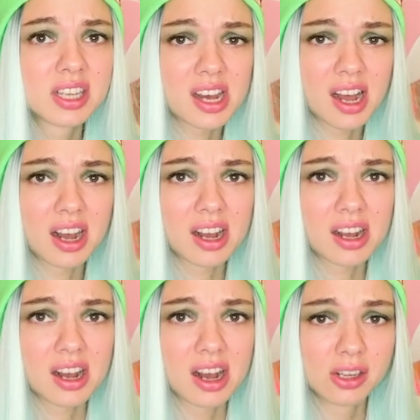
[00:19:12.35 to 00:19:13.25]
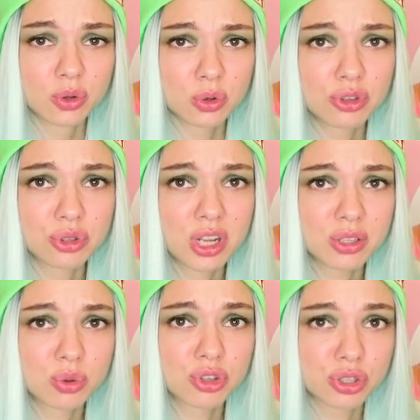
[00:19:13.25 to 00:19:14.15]
Well, it will be
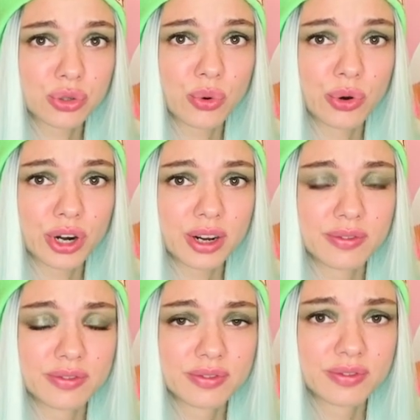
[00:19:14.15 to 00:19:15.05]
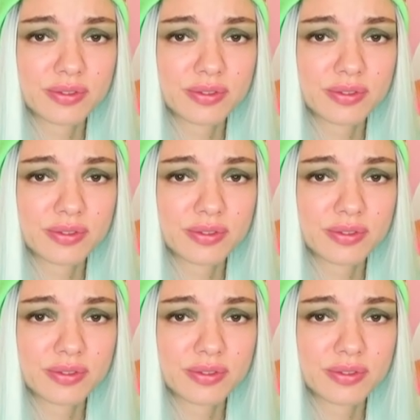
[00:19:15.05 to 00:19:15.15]
night soon.